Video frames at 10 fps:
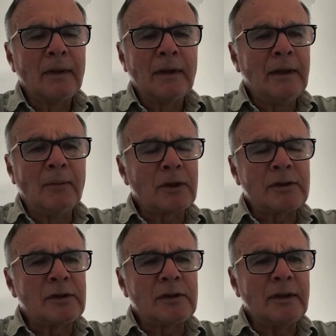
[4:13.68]
He
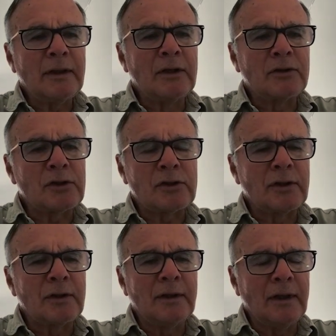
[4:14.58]
wasn't
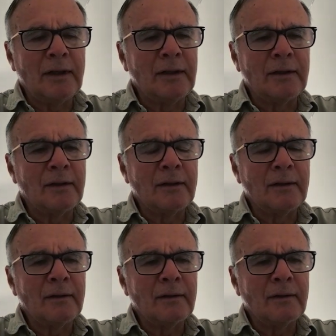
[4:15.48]
interested
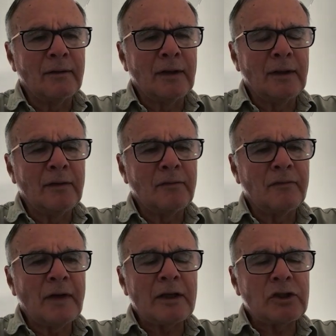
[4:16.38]
in the
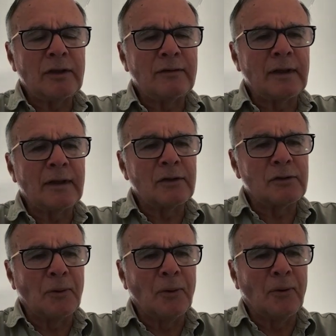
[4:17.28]
flashy
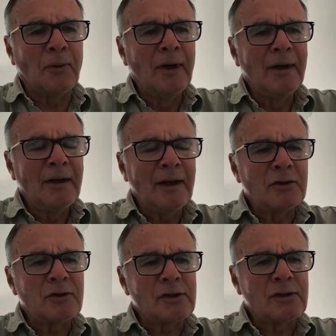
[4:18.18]
things or
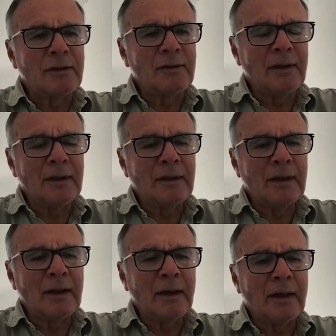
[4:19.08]
interested
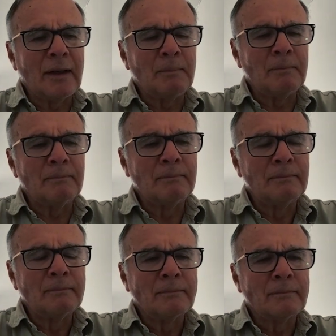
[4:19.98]
in
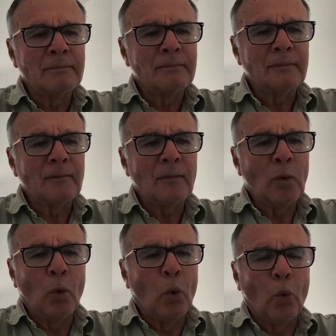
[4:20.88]

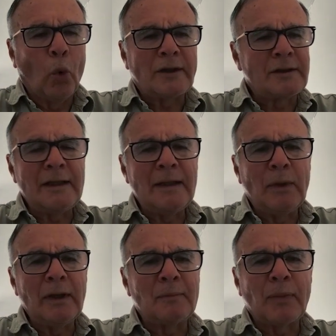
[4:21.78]
what
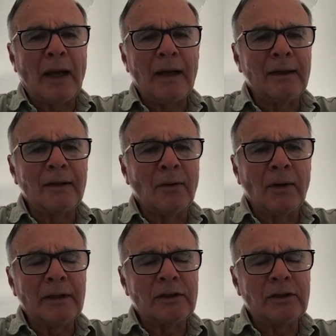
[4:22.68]
team he'd play in, or he